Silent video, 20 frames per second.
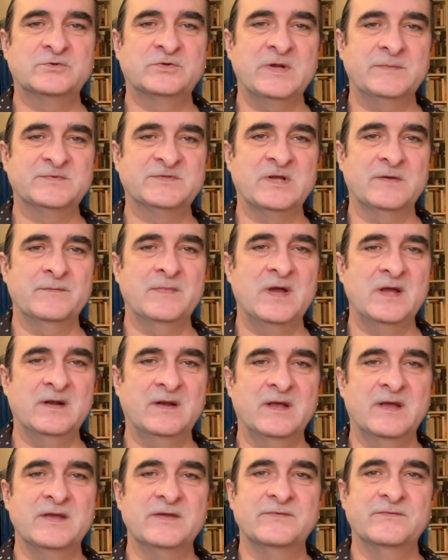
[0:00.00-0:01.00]
trips up my
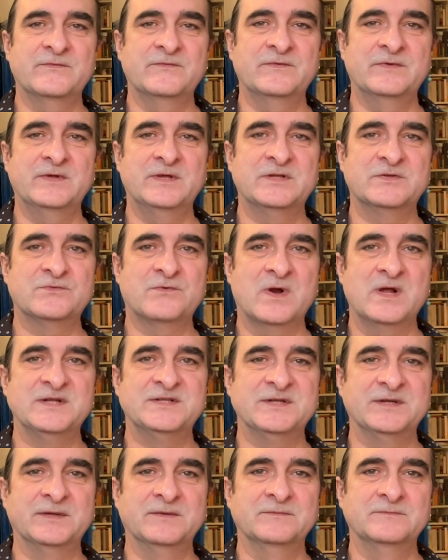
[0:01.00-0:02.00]
life is
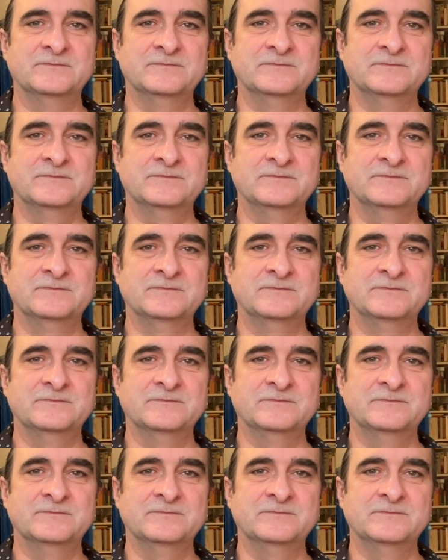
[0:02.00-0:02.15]
writing.